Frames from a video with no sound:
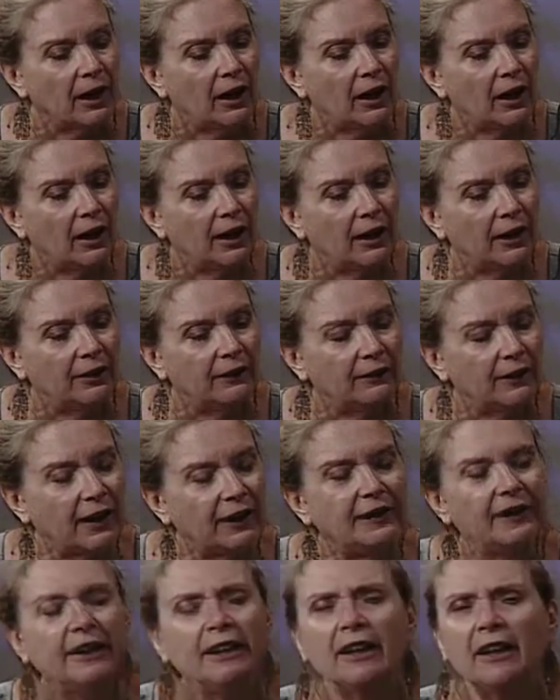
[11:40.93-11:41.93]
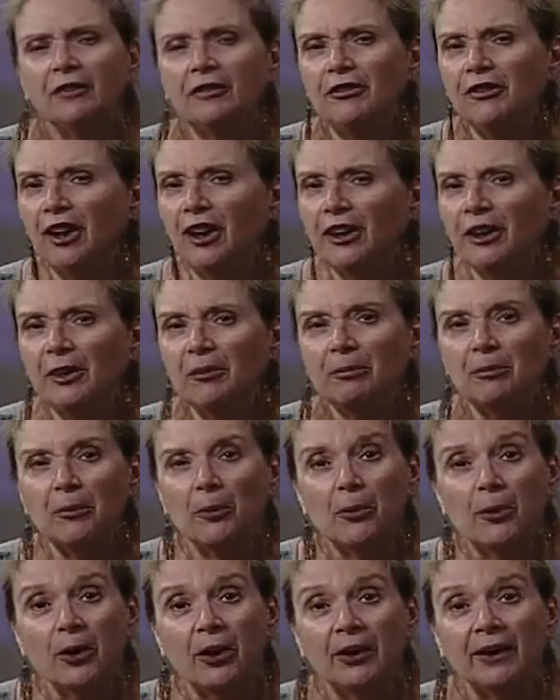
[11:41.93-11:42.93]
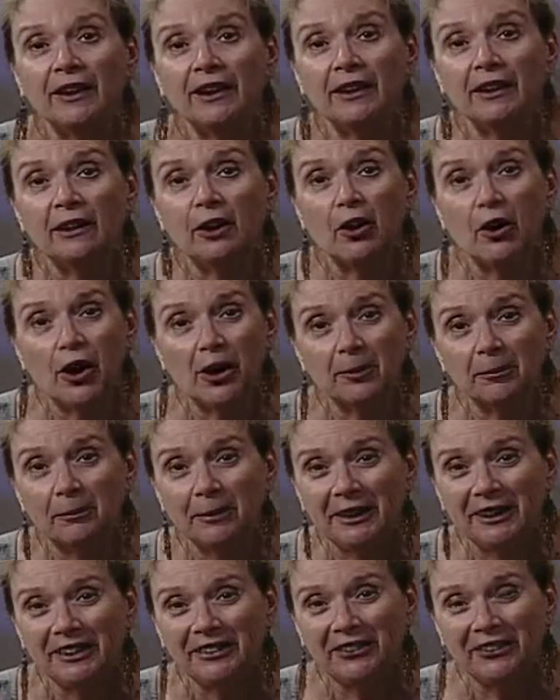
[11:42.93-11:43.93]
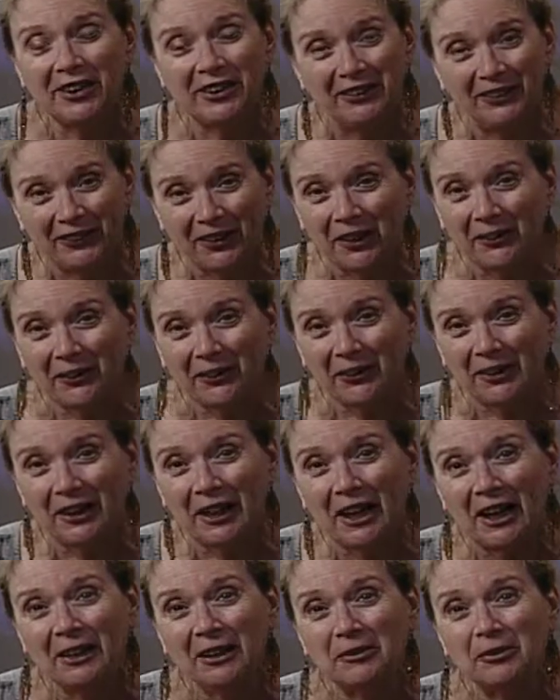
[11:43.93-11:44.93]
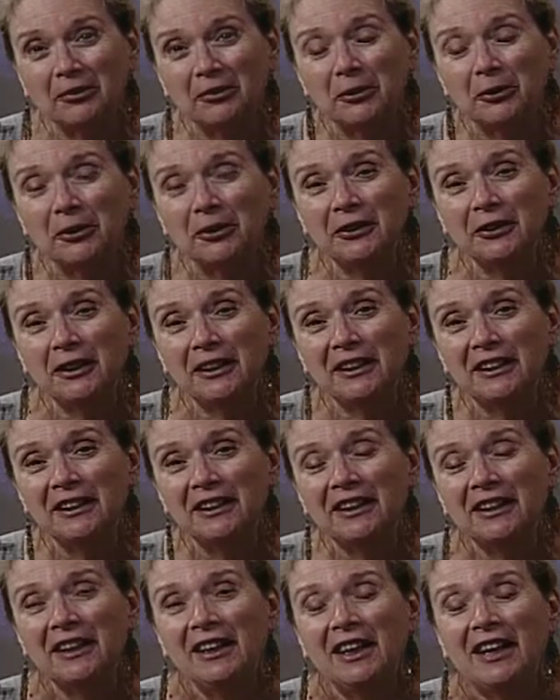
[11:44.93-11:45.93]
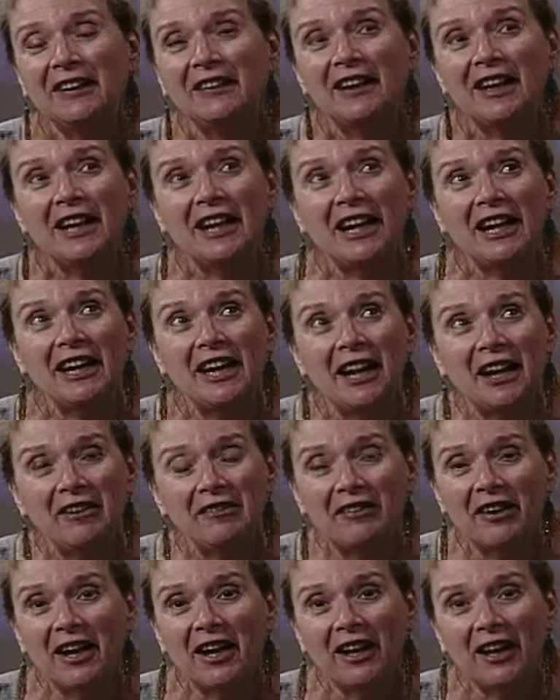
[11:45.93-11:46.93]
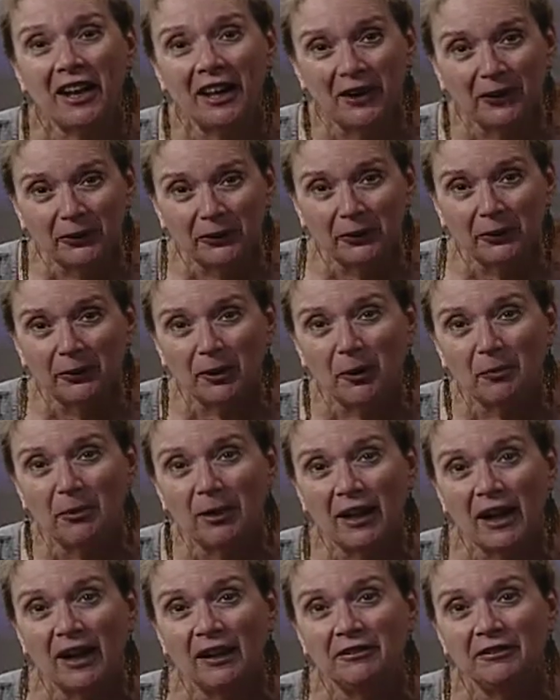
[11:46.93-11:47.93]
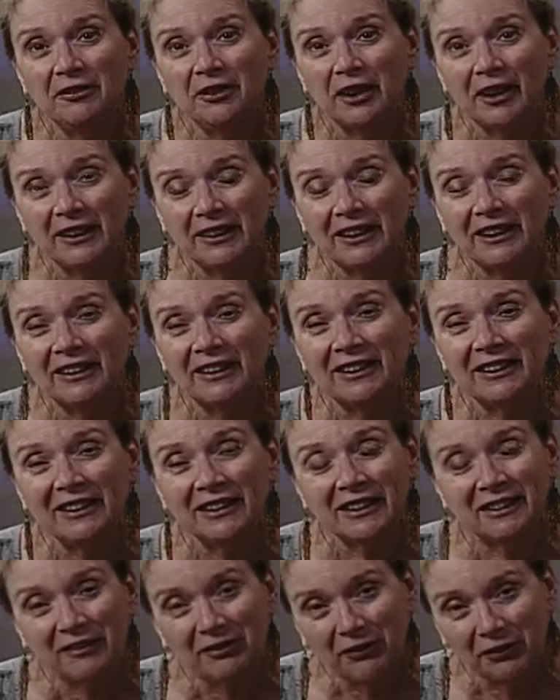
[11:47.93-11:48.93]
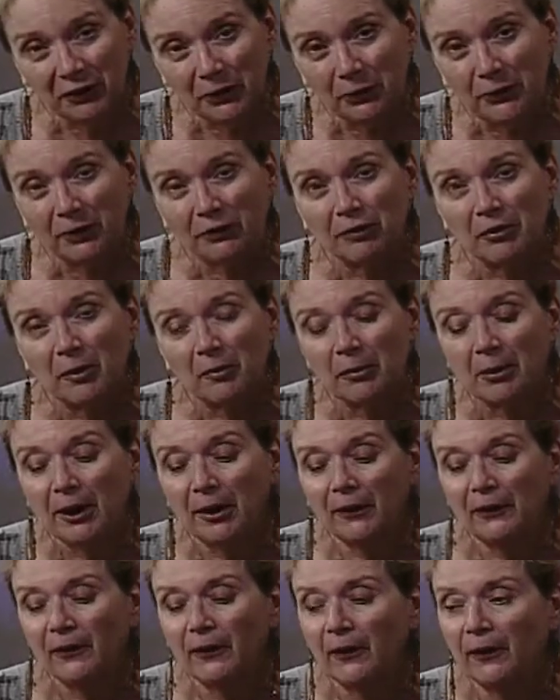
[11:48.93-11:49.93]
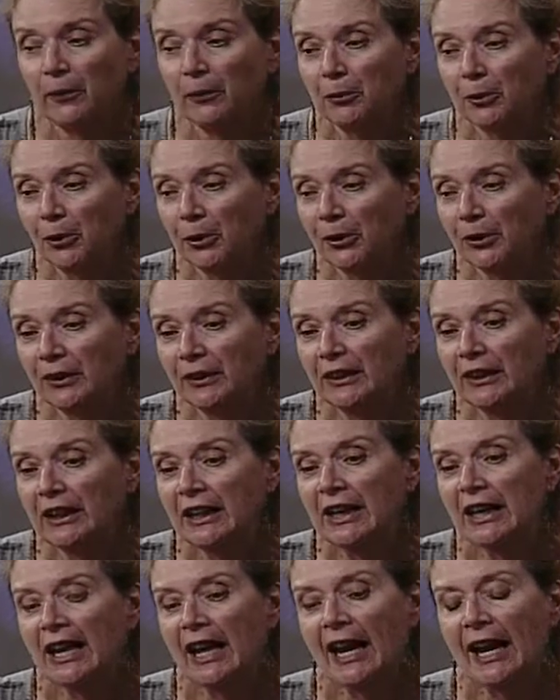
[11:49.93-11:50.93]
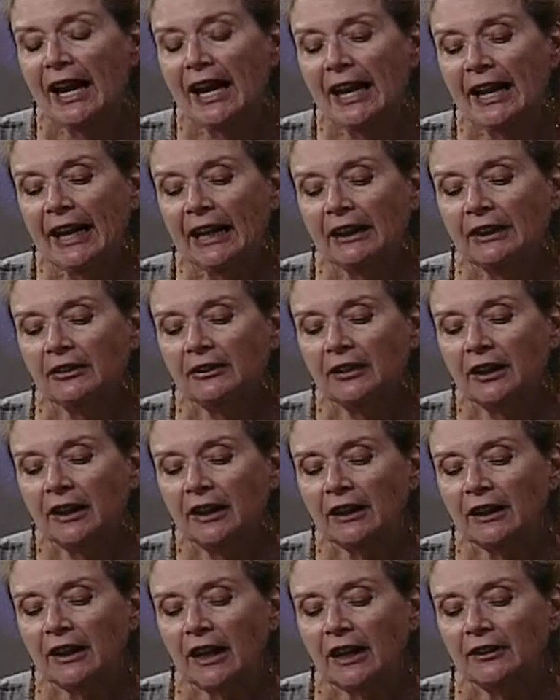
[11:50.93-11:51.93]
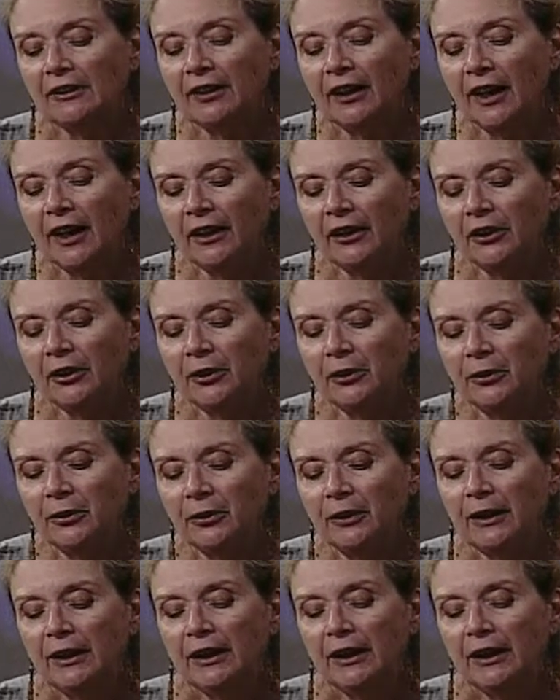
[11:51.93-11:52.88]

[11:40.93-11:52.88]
I think I've done it more in Long Beach and Southern California than I have elsewhere, but I've done it in a few different parts of the world. And I'll tell you,